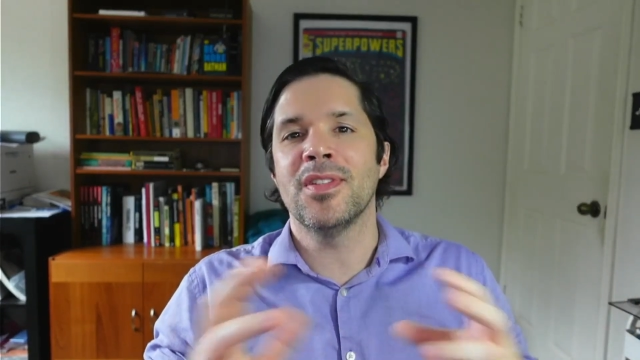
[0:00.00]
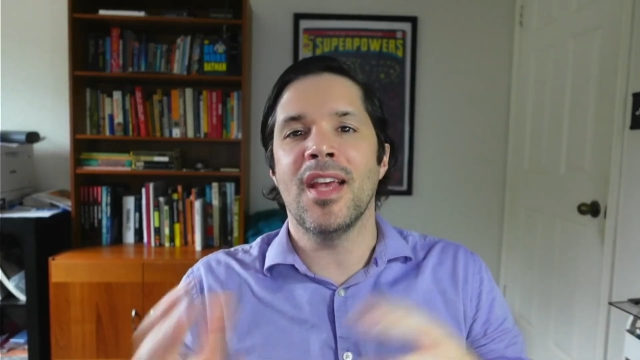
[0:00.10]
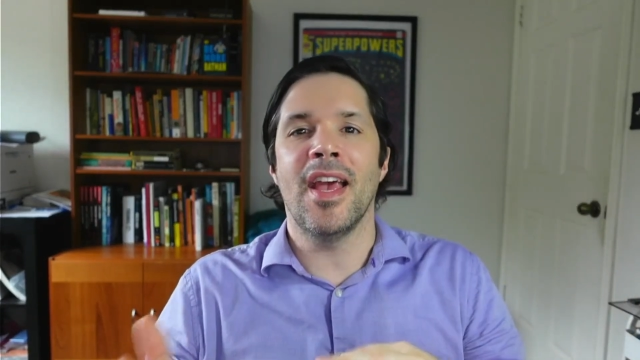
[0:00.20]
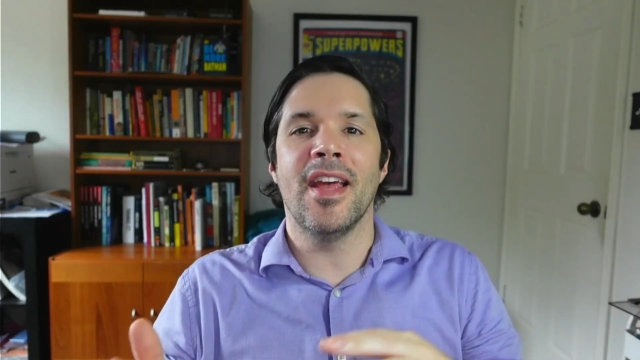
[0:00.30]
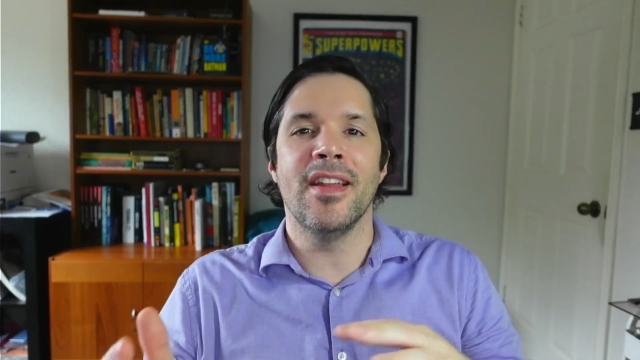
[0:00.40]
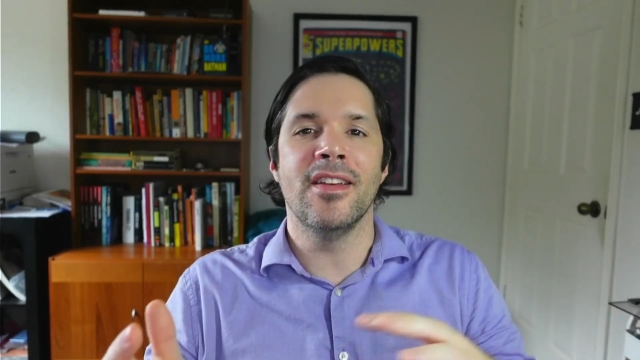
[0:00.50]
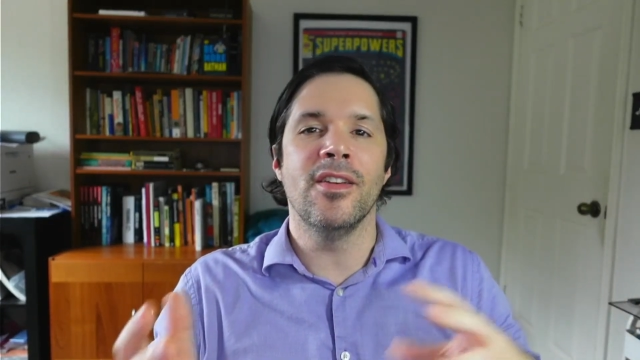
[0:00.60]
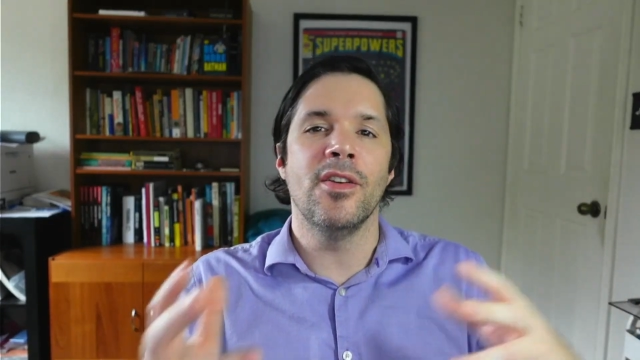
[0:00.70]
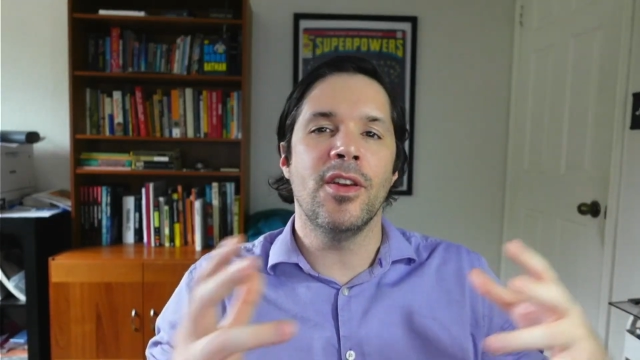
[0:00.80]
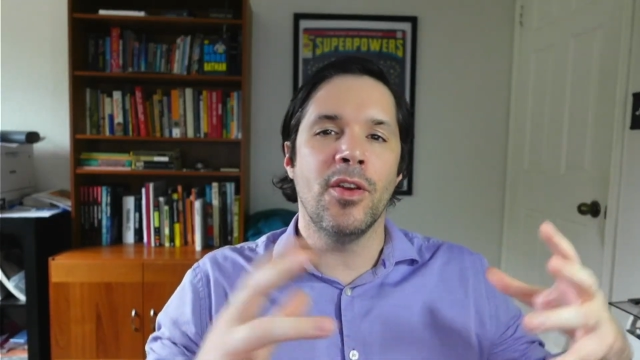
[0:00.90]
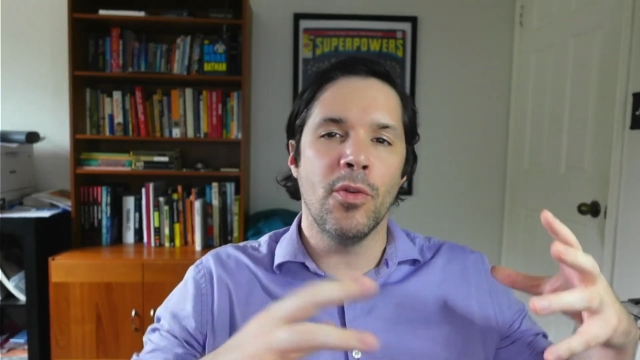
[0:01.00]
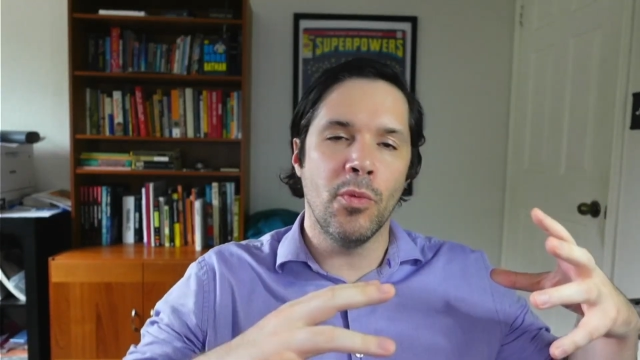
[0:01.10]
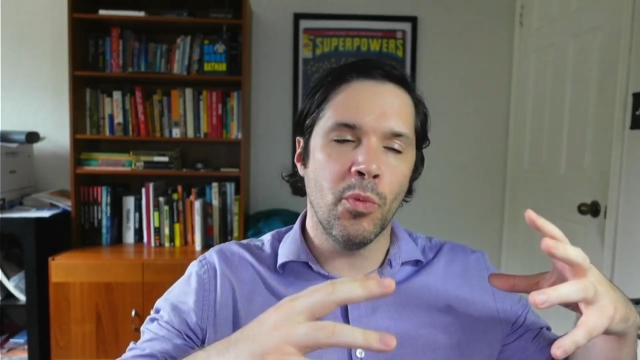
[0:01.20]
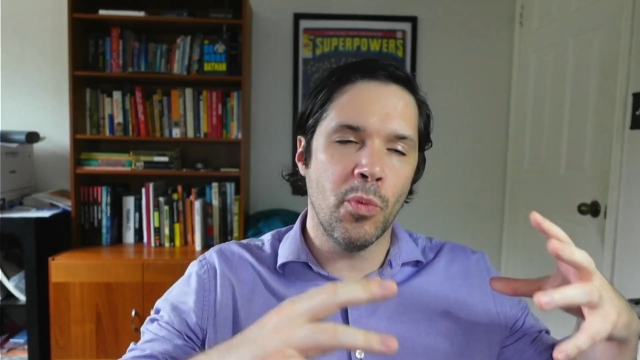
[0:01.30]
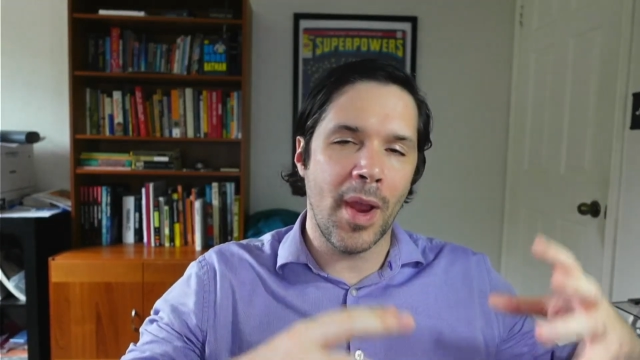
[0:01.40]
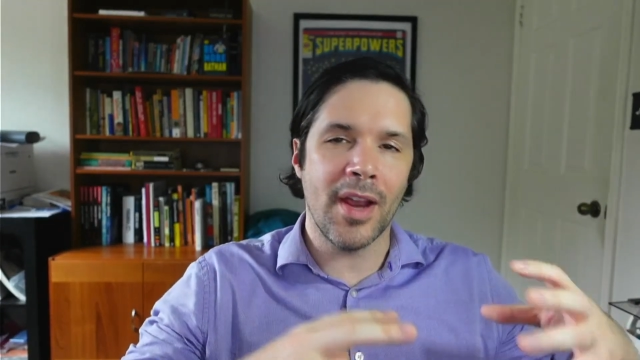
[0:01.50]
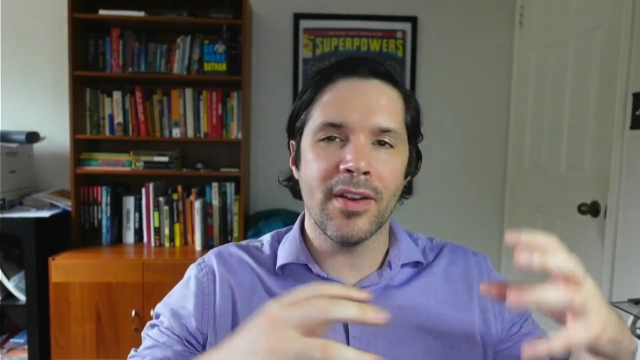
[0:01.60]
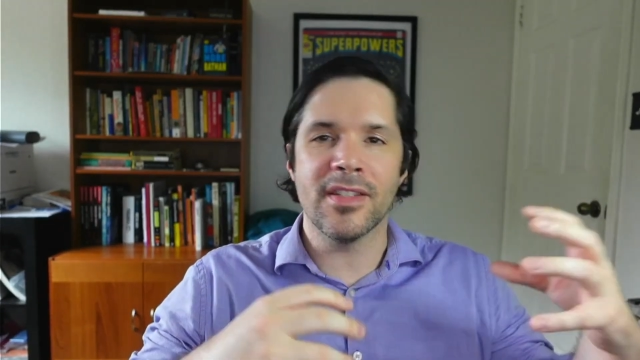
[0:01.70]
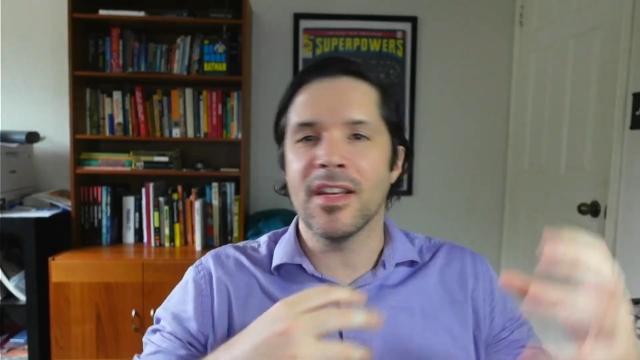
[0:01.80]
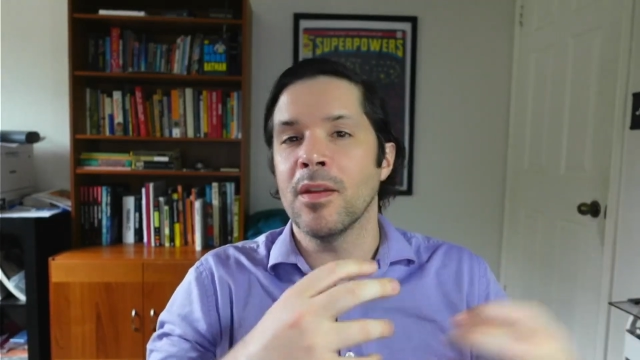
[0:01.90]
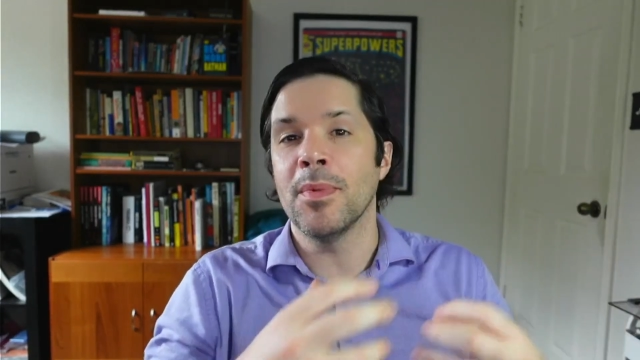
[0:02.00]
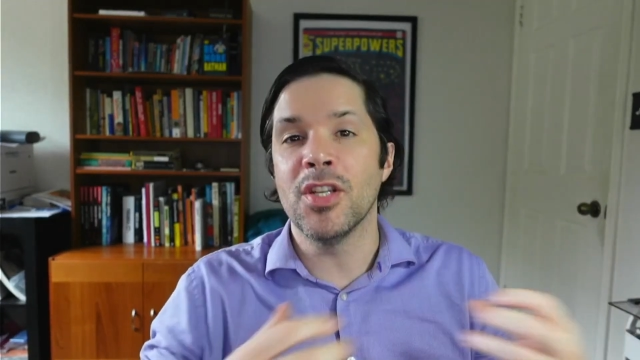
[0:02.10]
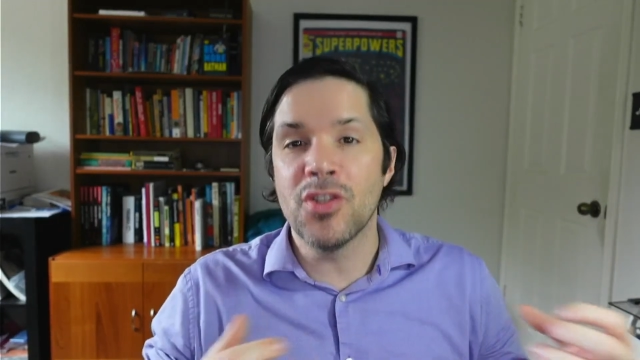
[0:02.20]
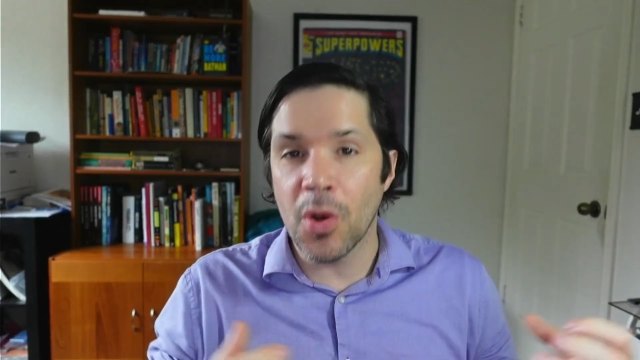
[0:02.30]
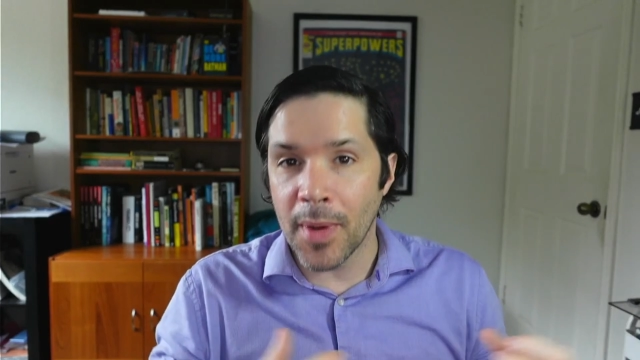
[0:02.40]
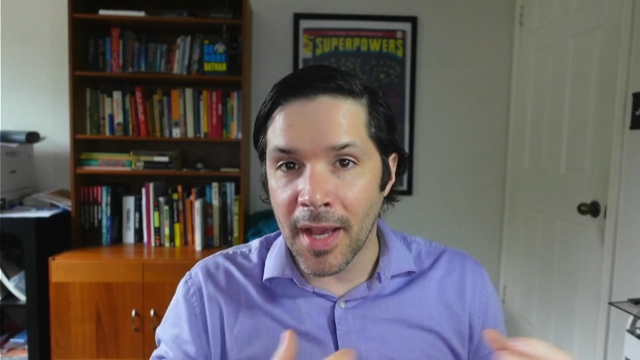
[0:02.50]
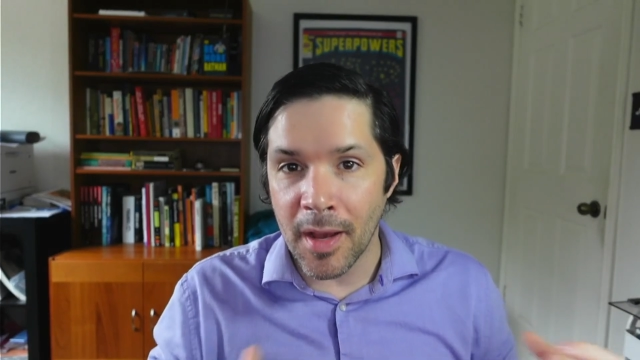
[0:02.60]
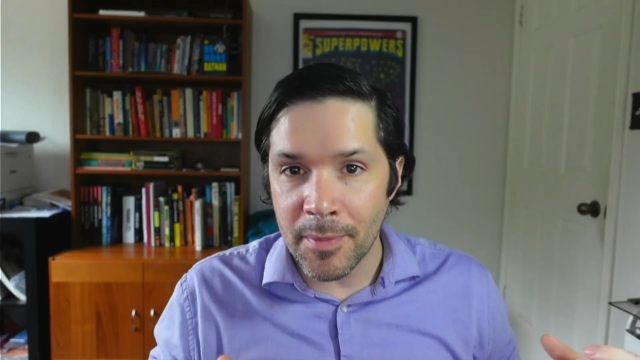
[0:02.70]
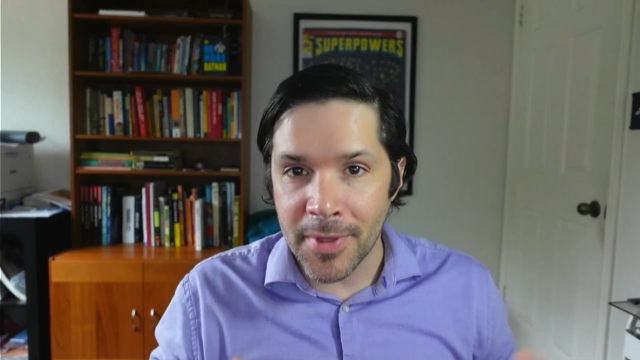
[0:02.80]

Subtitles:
and where it's going to be showing up.